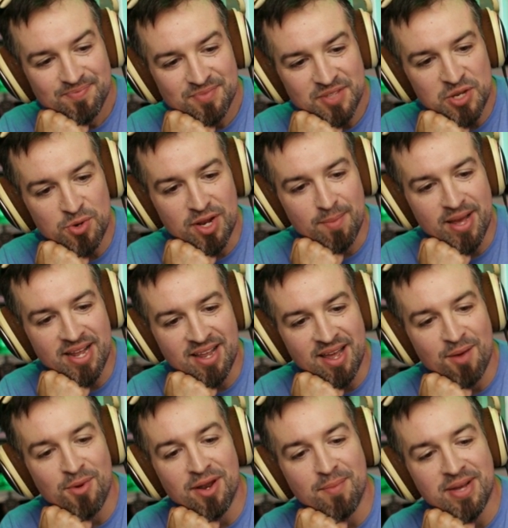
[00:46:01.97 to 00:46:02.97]
you won't let my,
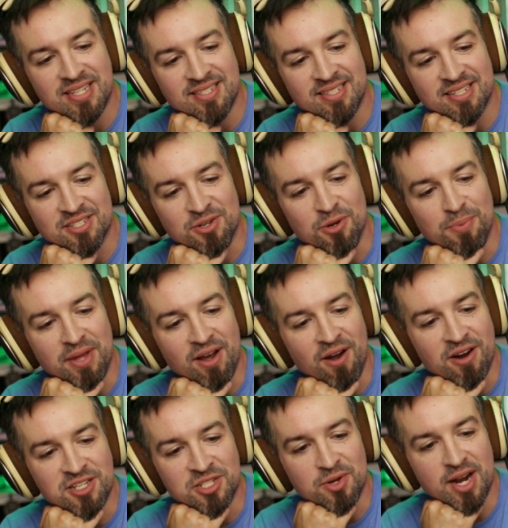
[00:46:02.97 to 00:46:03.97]
yeah, I won't let my six-year-old play
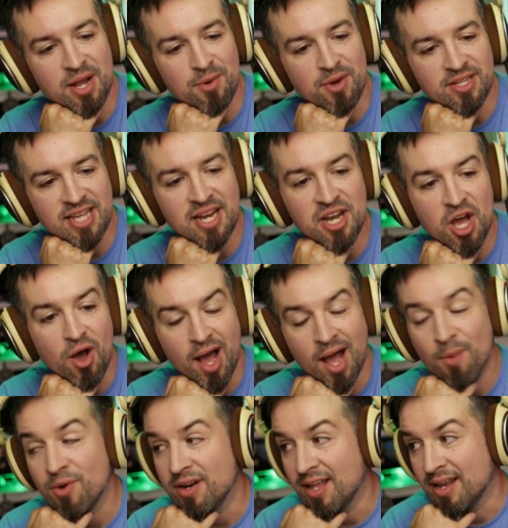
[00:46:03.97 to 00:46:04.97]
Hearthstone anyways. I know,
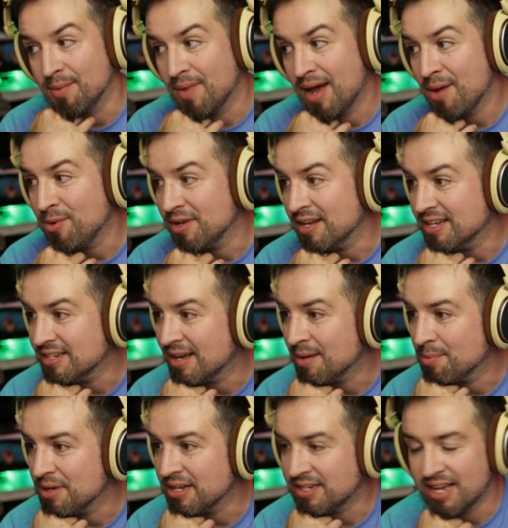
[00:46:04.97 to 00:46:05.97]
I wouldn't let him, I wouldn't let,
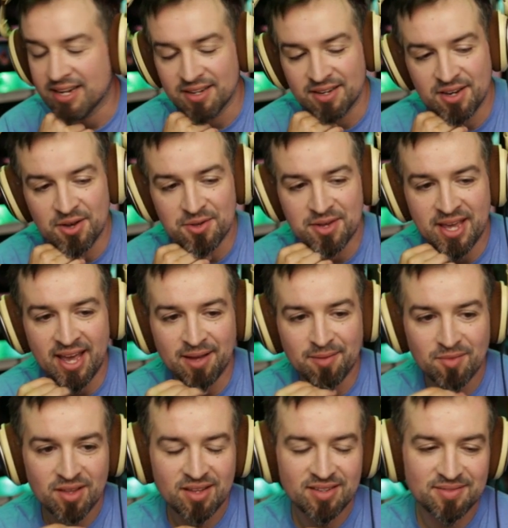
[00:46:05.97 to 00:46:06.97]
I'll be like, Declan, no, you
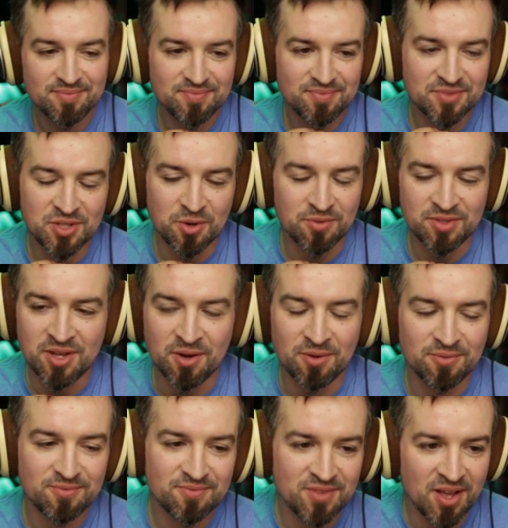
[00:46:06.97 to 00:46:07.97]
can't. Don't,
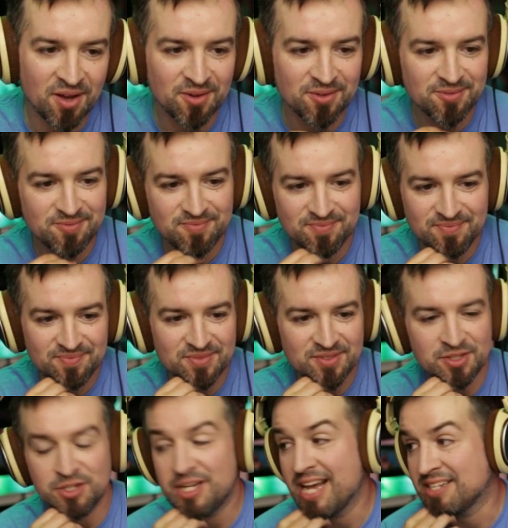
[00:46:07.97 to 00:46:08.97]
no, no.
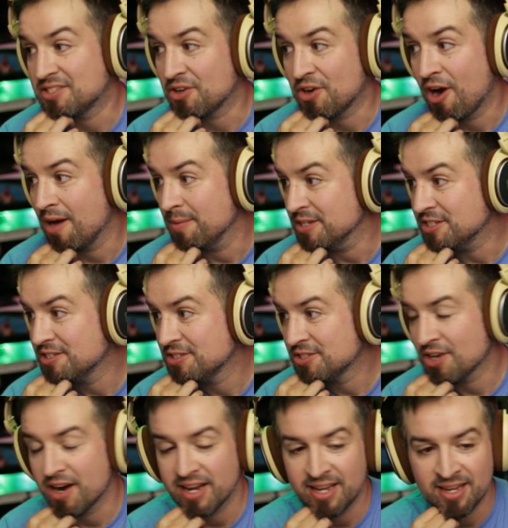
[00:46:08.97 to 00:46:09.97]
Your decks are garbage.
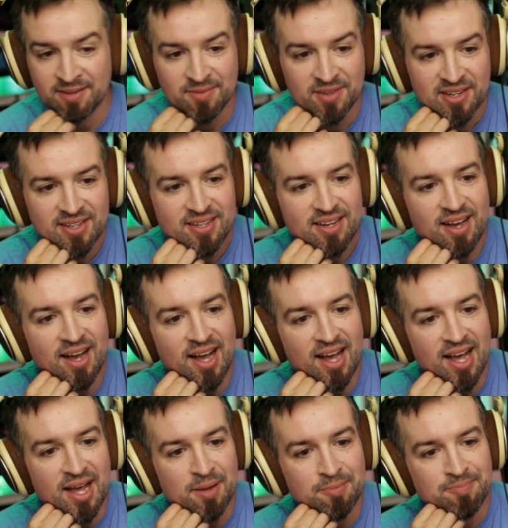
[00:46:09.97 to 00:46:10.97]
Sorry, kid.
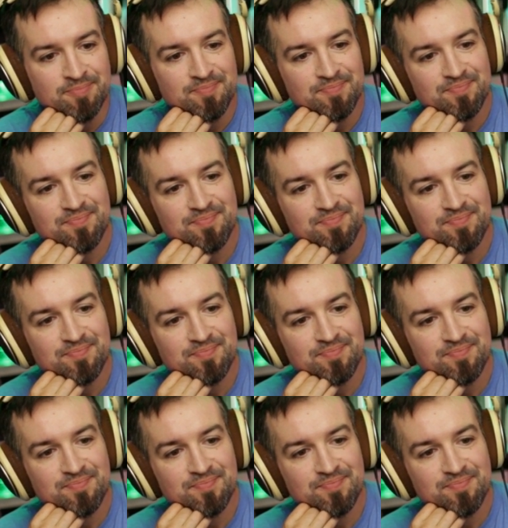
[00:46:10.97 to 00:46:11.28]
Um,